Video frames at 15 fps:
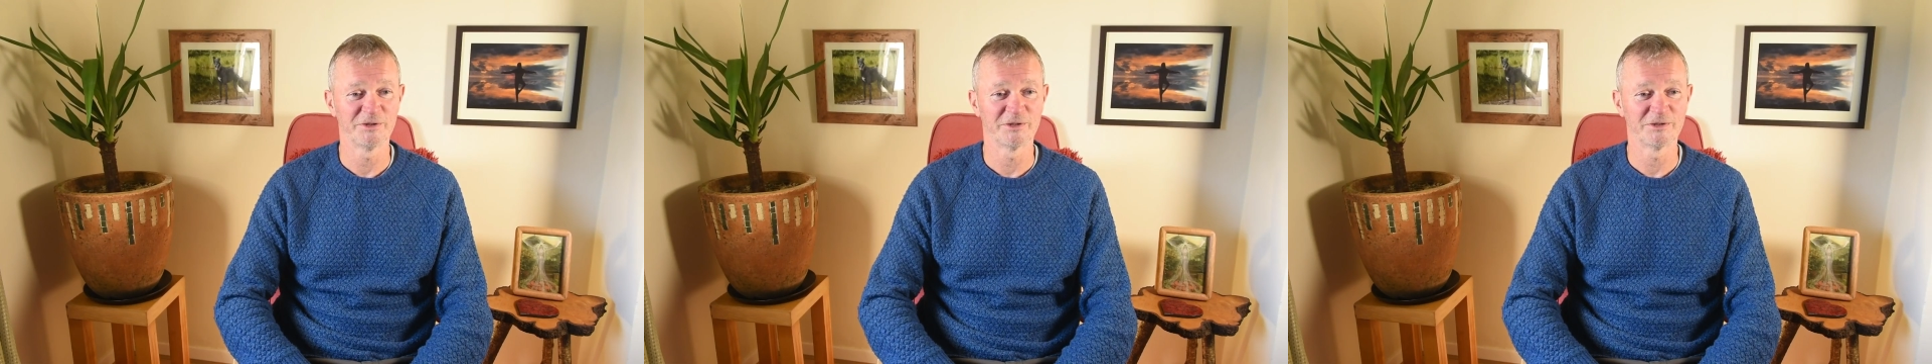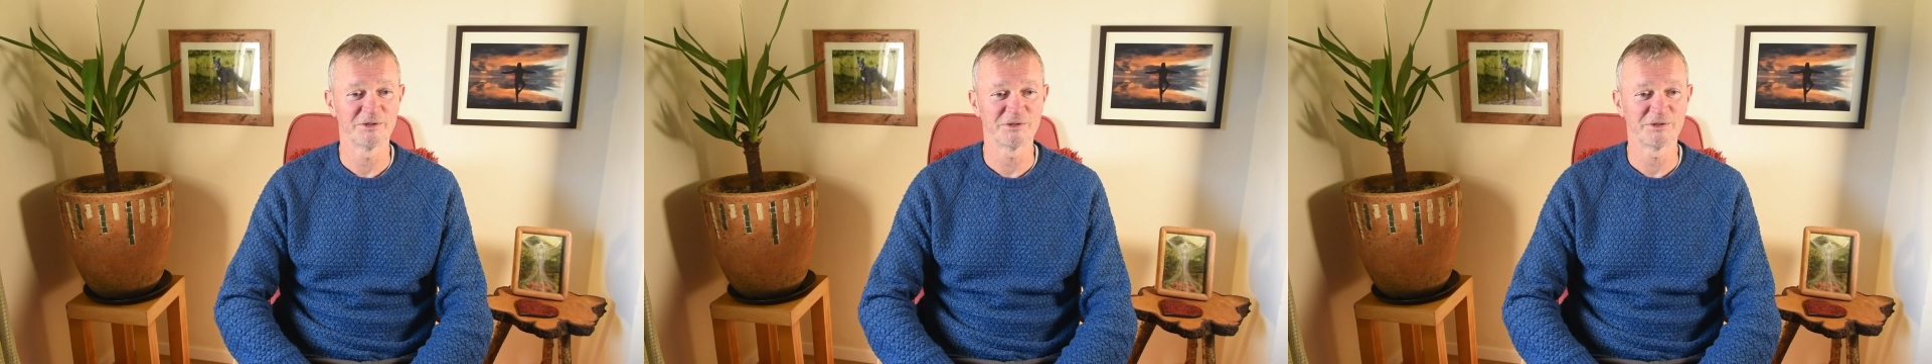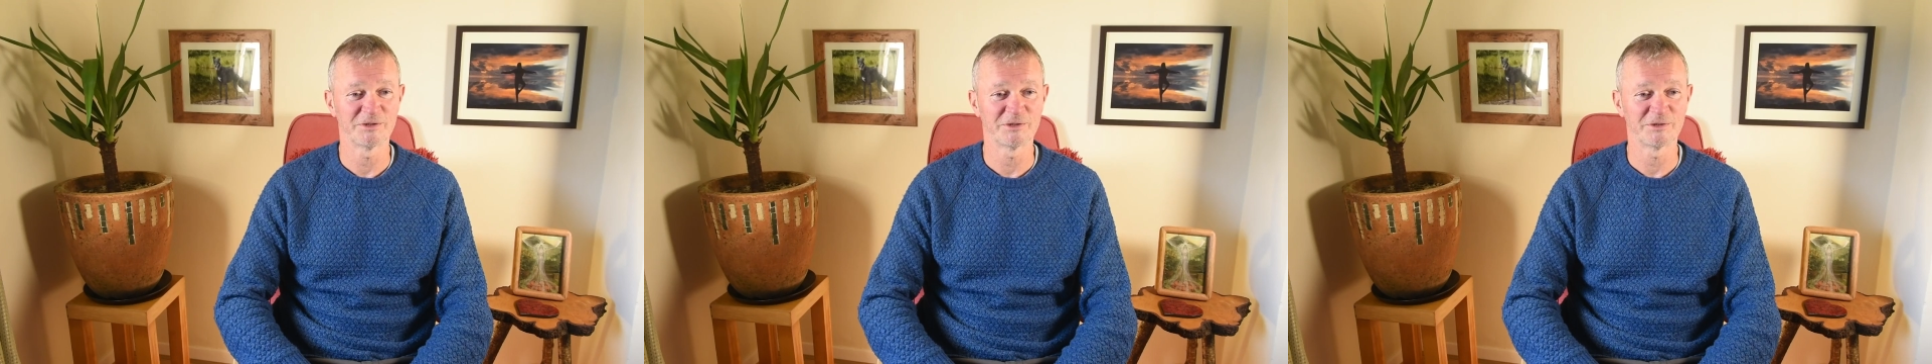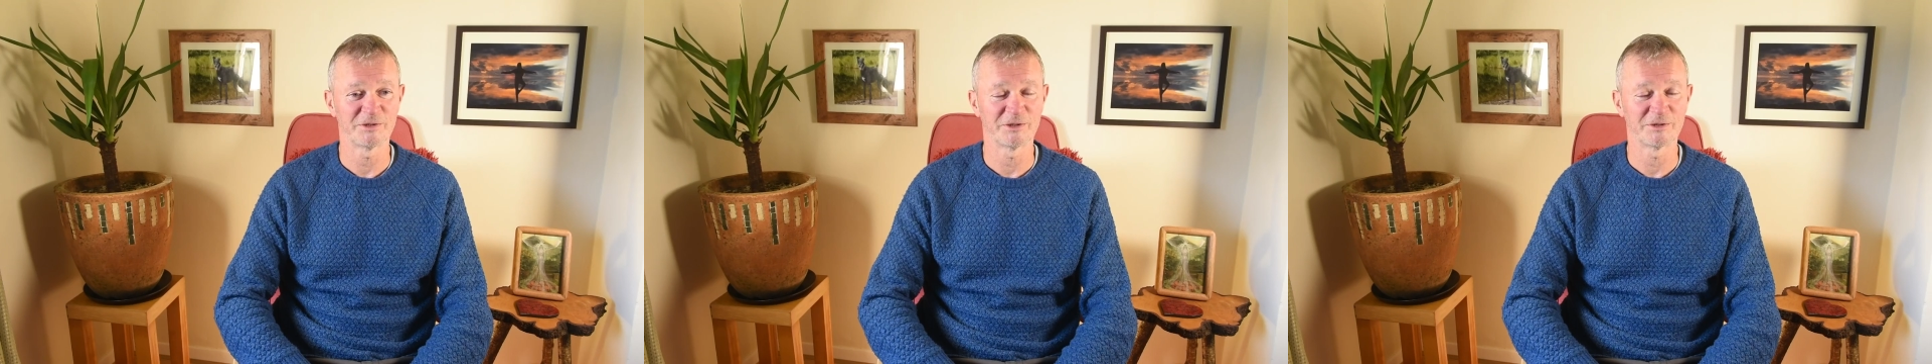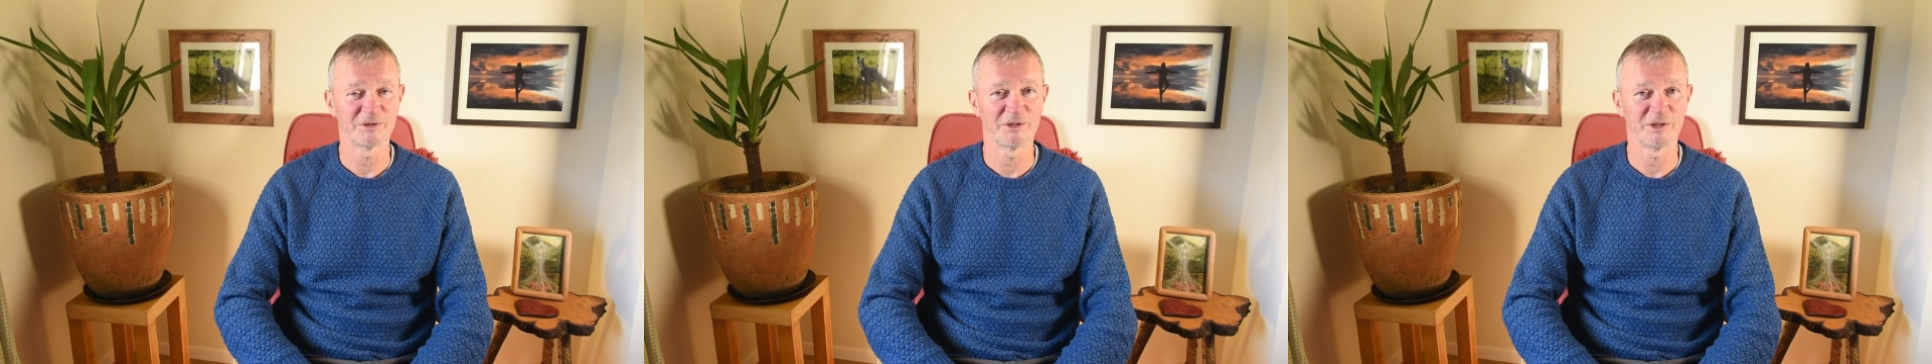
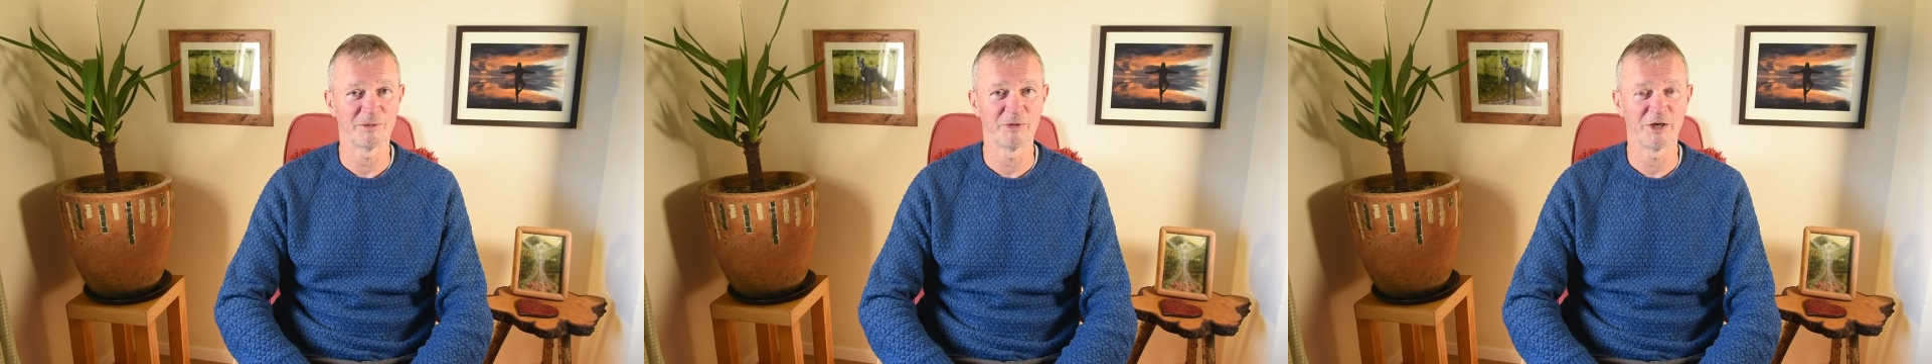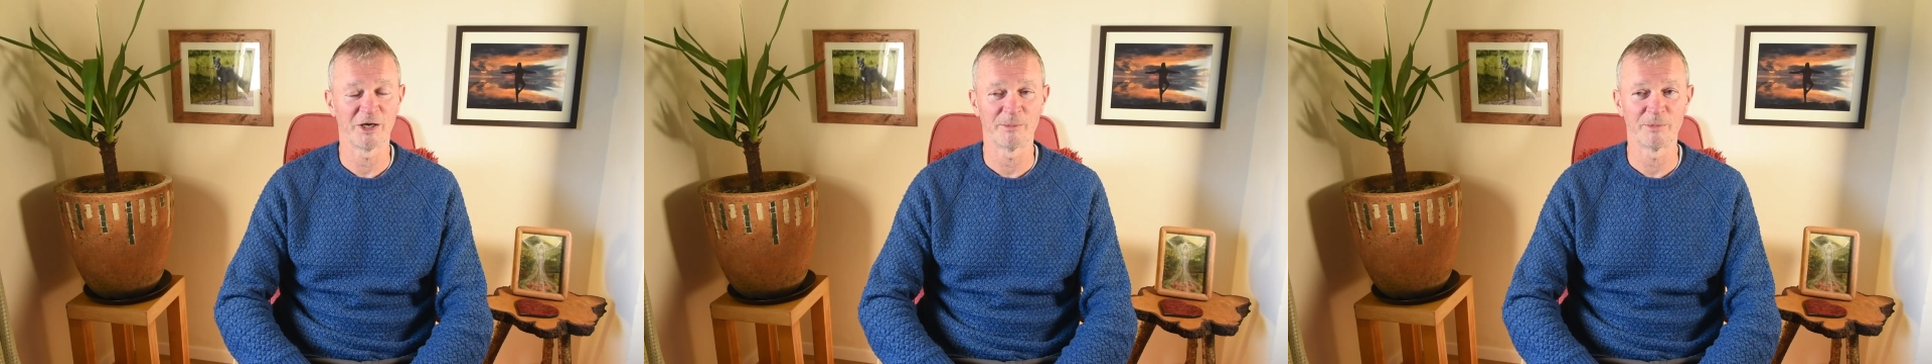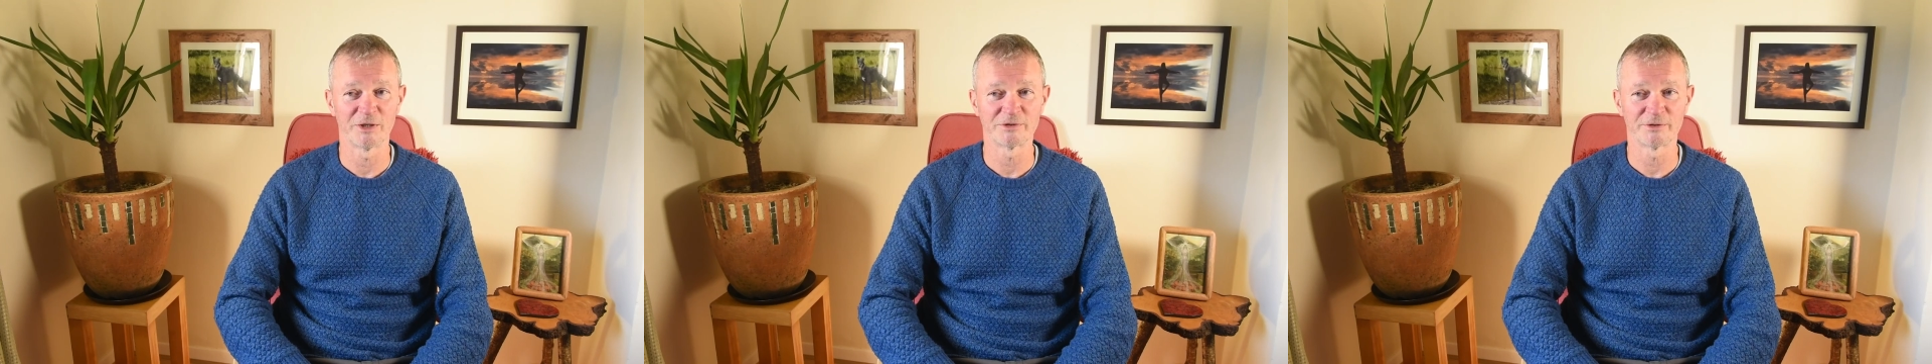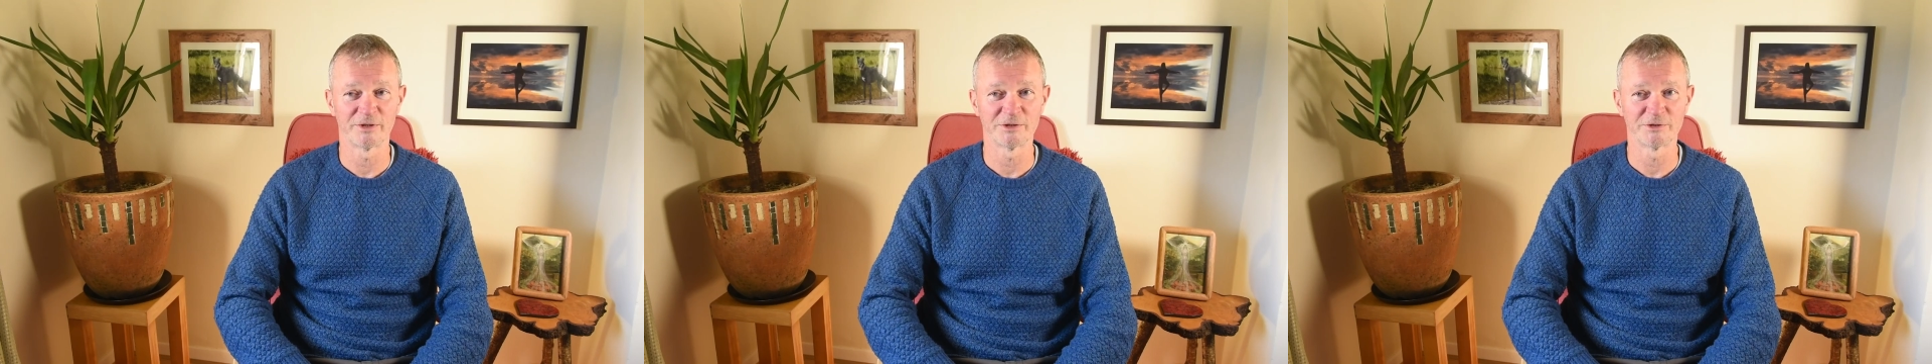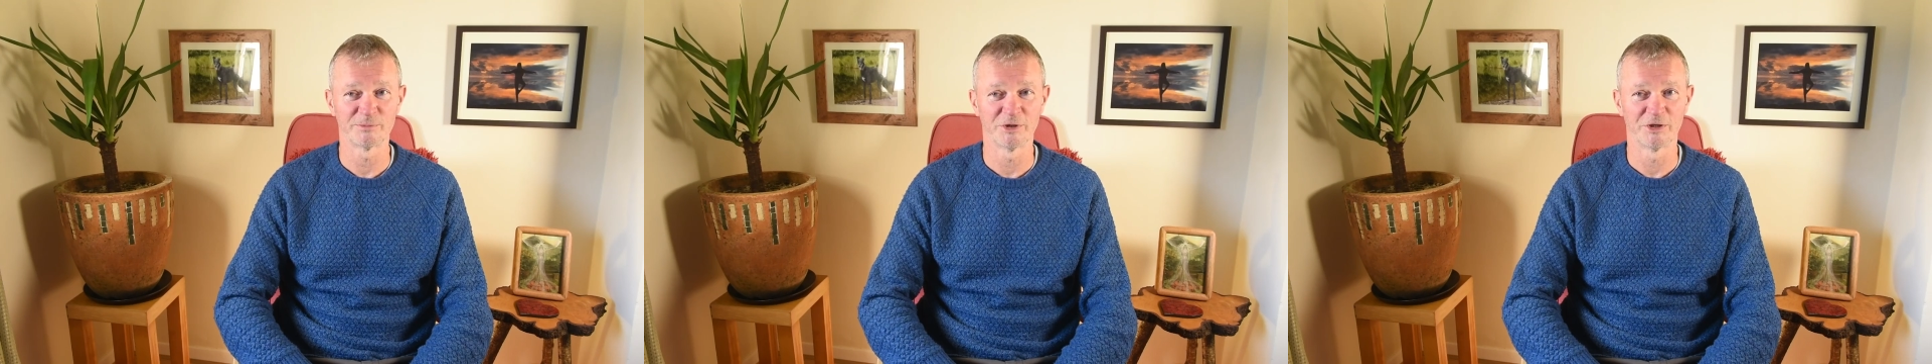a little bit
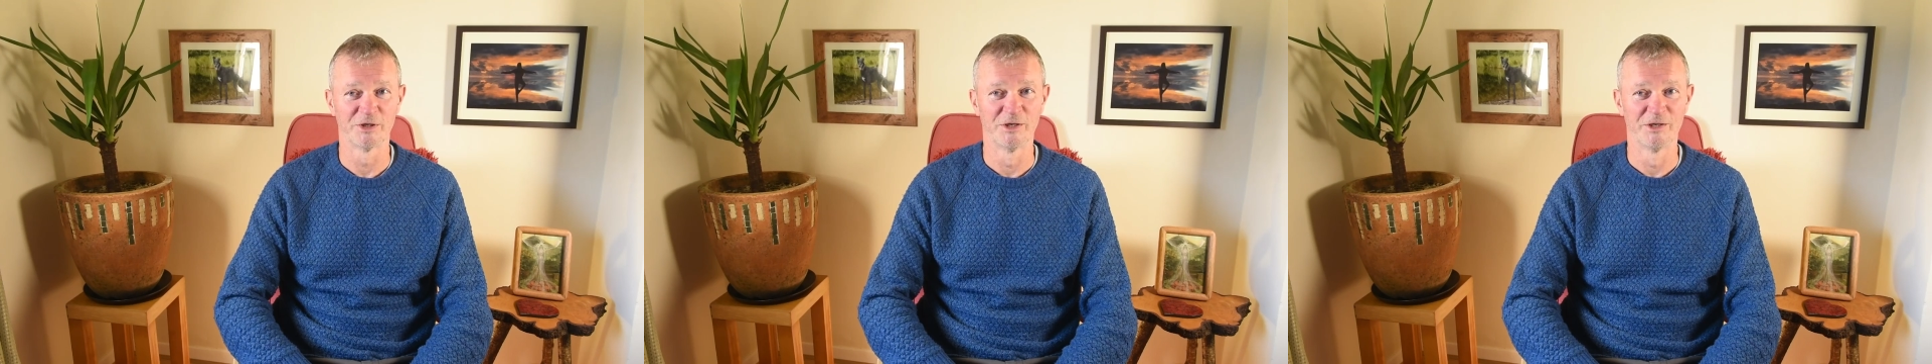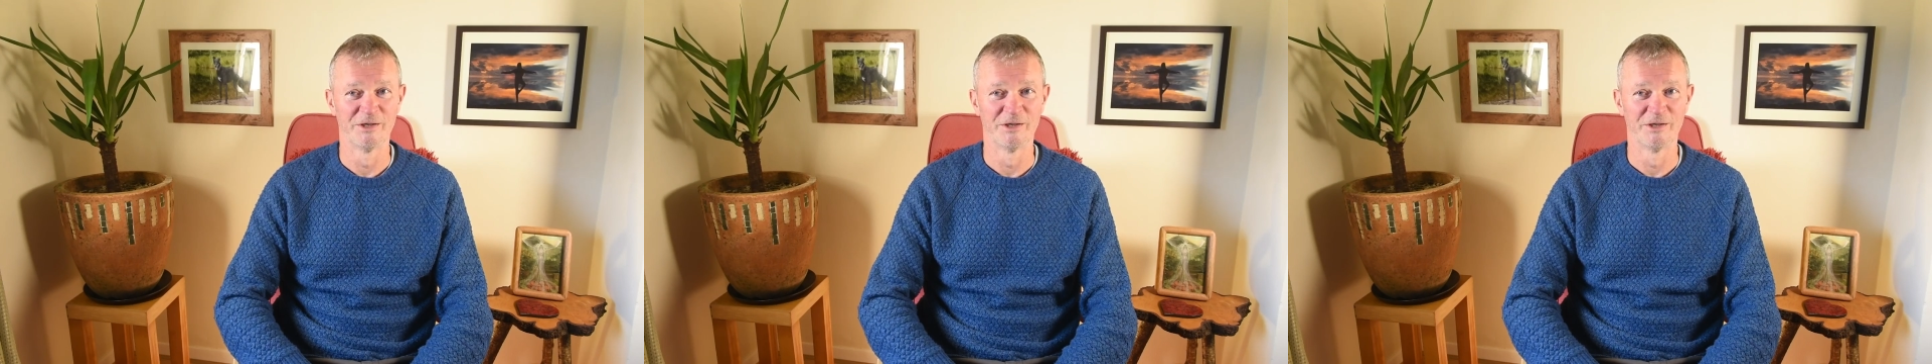amateurish, but